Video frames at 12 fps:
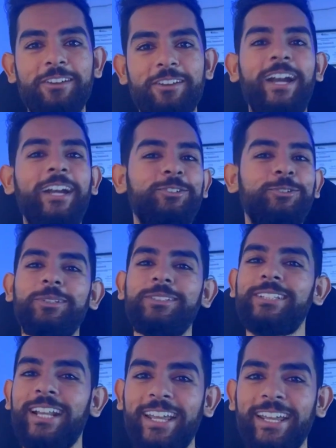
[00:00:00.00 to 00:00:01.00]
Fat stores
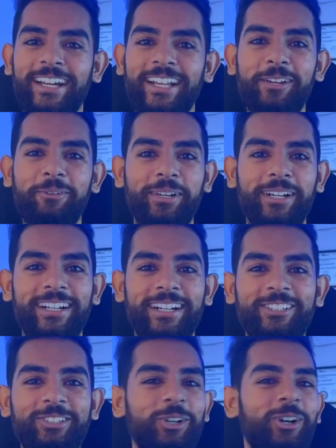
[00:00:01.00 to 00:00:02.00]
are like unlimited. So